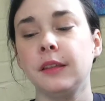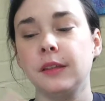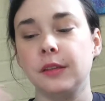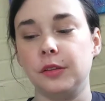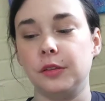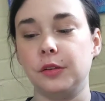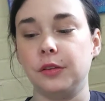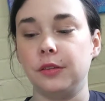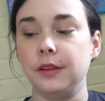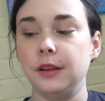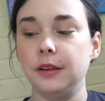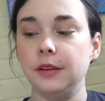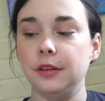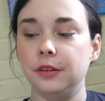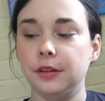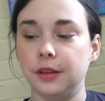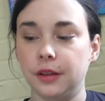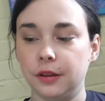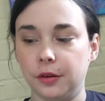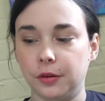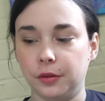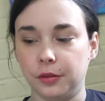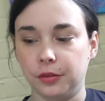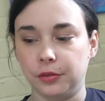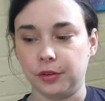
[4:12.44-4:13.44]
So then you
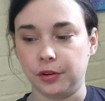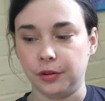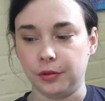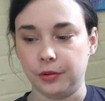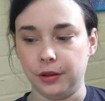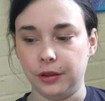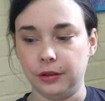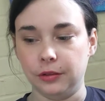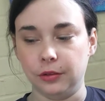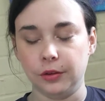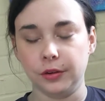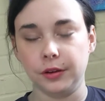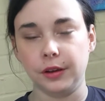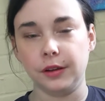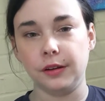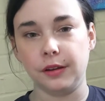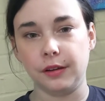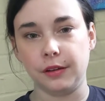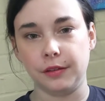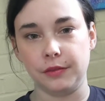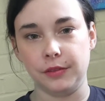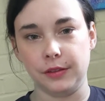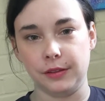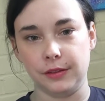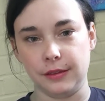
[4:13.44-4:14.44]
can go through and look at
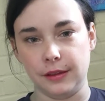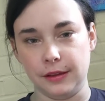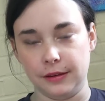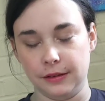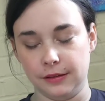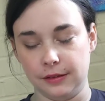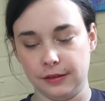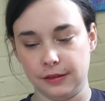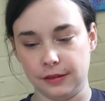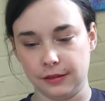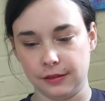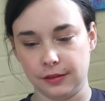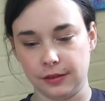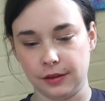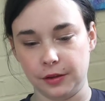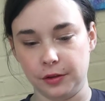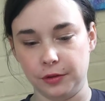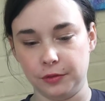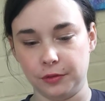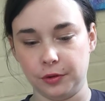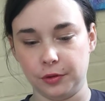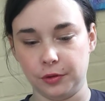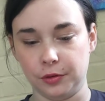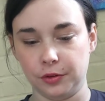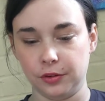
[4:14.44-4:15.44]
all of the sentences that
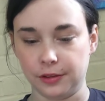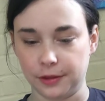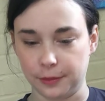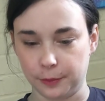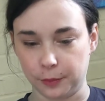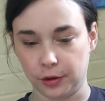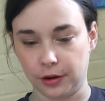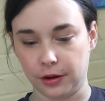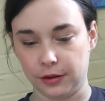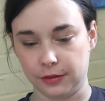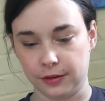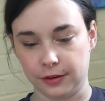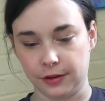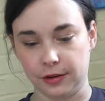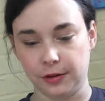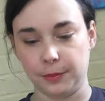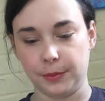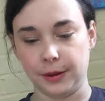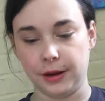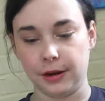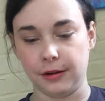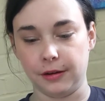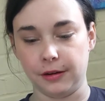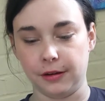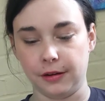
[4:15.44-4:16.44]
you wrote summarizing your
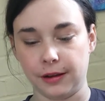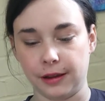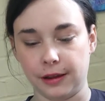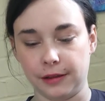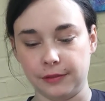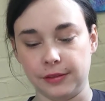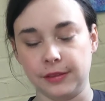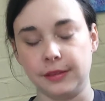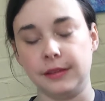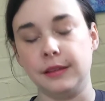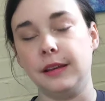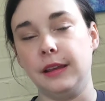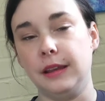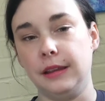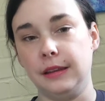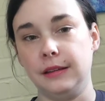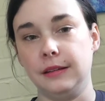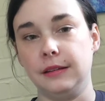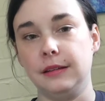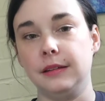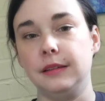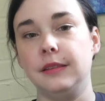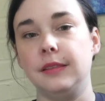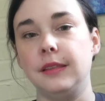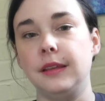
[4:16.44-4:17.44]
paragraphs,
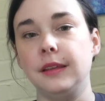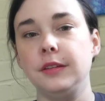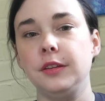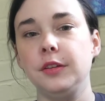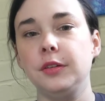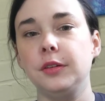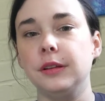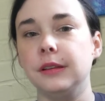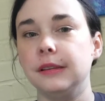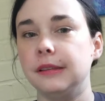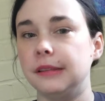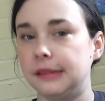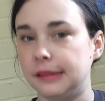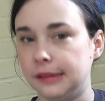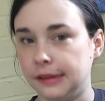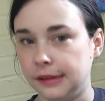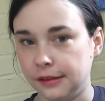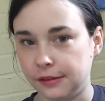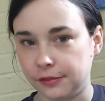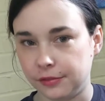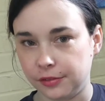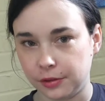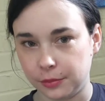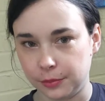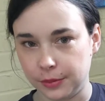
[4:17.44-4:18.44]
and then you can see
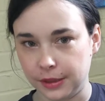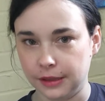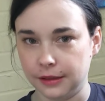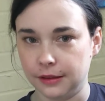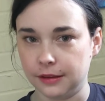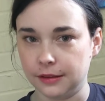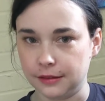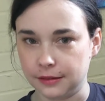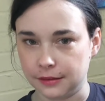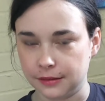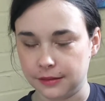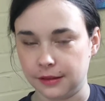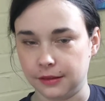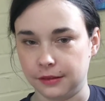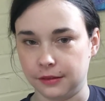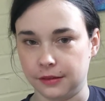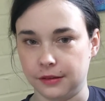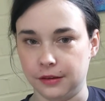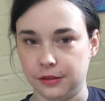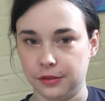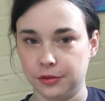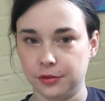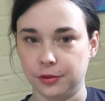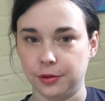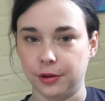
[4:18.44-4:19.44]
if you're being
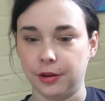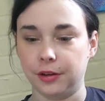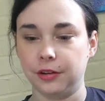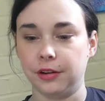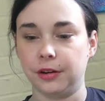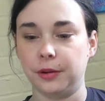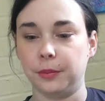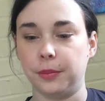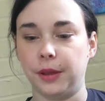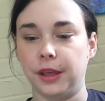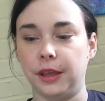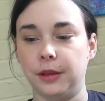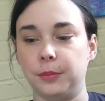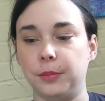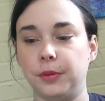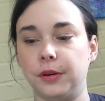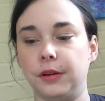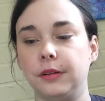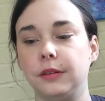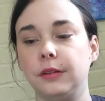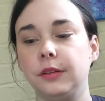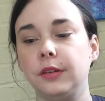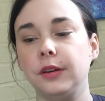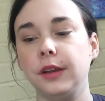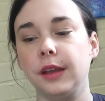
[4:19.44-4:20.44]
consistent throughout your paper.
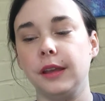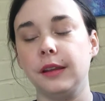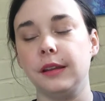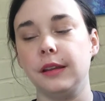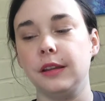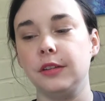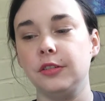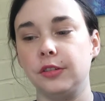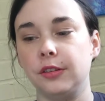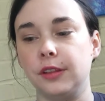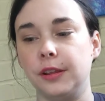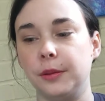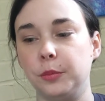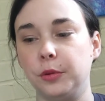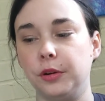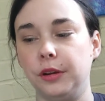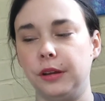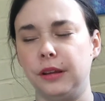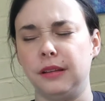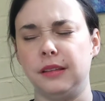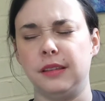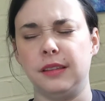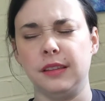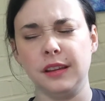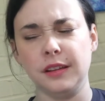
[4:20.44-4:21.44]
Look at each summary
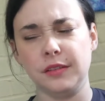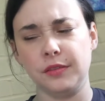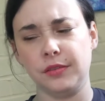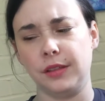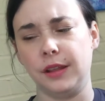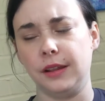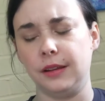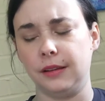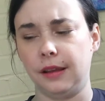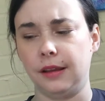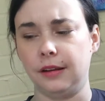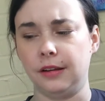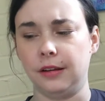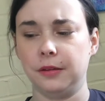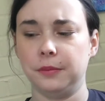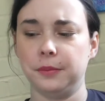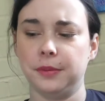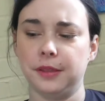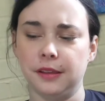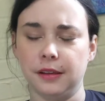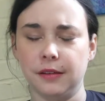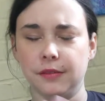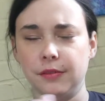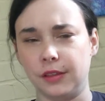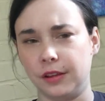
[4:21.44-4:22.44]
and see if they line up,
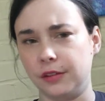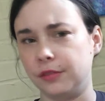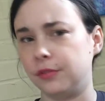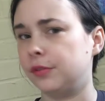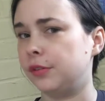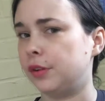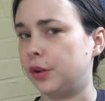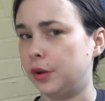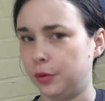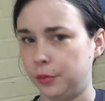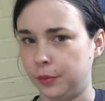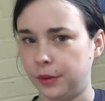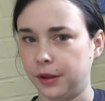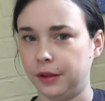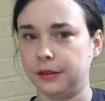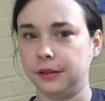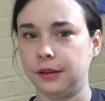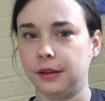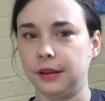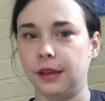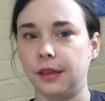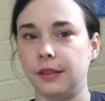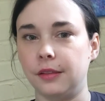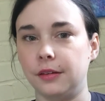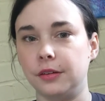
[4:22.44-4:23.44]
see if they flow well
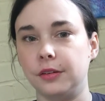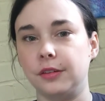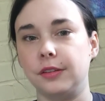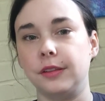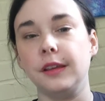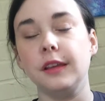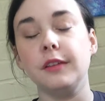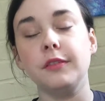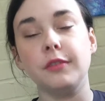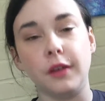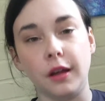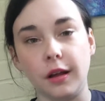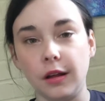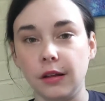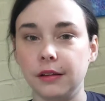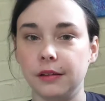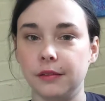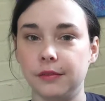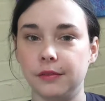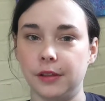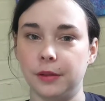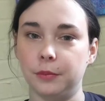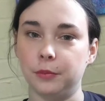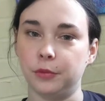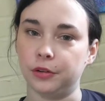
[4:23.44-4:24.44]
together, see if all
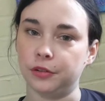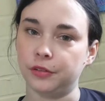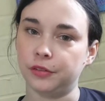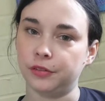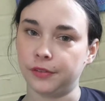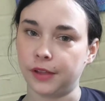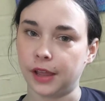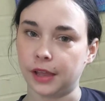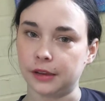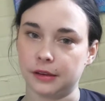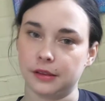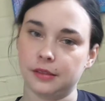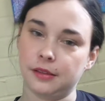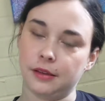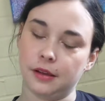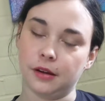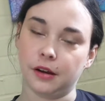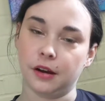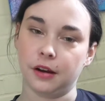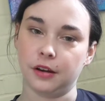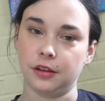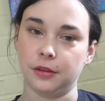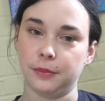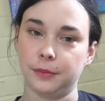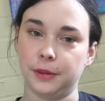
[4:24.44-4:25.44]
of them reflect the
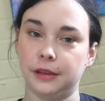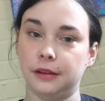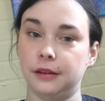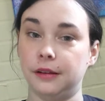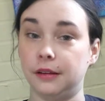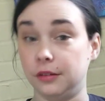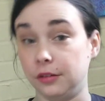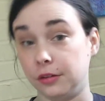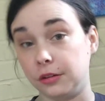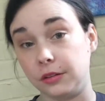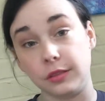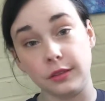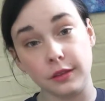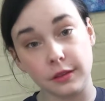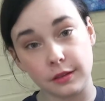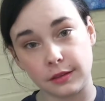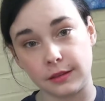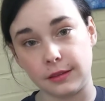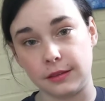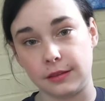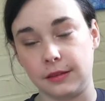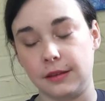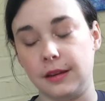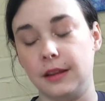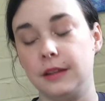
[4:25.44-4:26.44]
argument in your
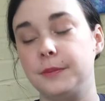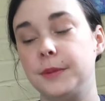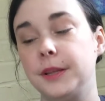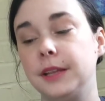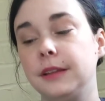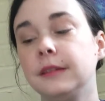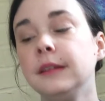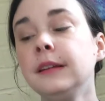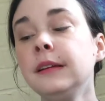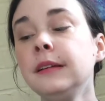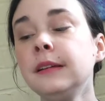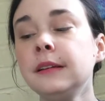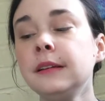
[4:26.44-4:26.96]
thesis statement.